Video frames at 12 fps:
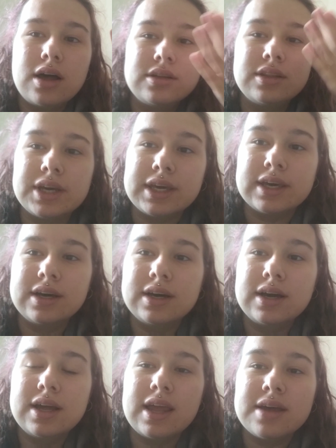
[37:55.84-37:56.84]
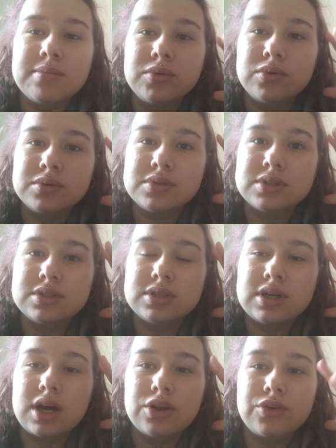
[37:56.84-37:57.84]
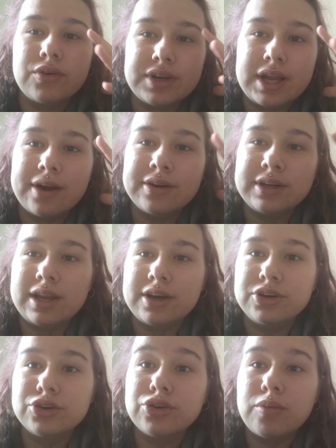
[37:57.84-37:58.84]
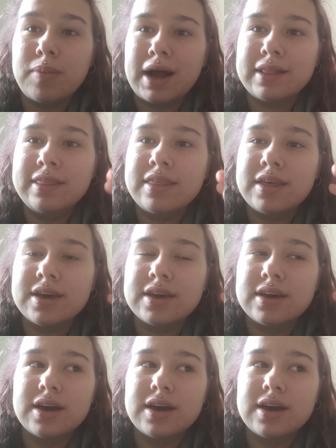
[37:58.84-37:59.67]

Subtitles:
like labels are not inherently a good or bad thing,